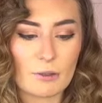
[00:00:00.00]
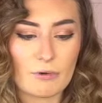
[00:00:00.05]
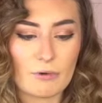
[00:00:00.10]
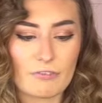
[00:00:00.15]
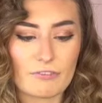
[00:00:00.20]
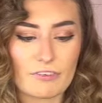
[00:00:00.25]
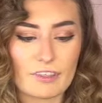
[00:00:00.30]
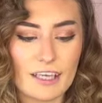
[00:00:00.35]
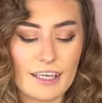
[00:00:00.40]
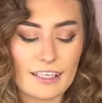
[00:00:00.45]
off
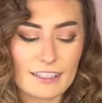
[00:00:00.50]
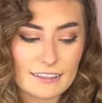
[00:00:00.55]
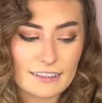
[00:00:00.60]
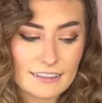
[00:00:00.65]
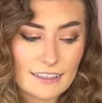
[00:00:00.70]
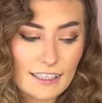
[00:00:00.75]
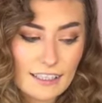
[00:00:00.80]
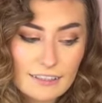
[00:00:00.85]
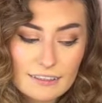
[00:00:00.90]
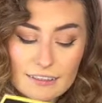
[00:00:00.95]
the
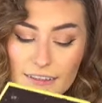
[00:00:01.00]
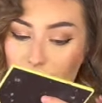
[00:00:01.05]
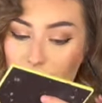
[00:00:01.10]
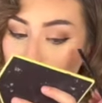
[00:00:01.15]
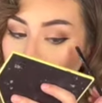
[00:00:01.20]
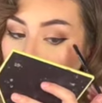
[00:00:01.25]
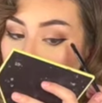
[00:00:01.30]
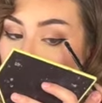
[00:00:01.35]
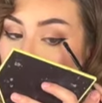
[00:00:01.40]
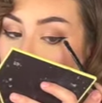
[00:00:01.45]
excess,
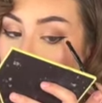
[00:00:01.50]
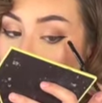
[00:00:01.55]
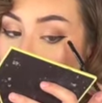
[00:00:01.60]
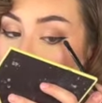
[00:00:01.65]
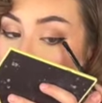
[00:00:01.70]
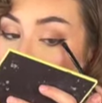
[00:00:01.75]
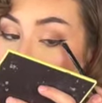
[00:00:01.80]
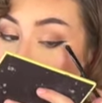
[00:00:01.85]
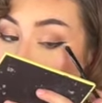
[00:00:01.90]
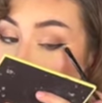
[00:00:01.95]

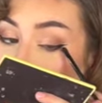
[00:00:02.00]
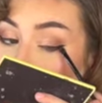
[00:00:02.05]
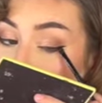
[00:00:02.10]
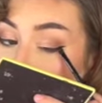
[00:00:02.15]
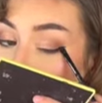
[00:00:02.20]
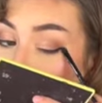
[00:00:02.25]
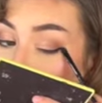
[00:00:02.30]
and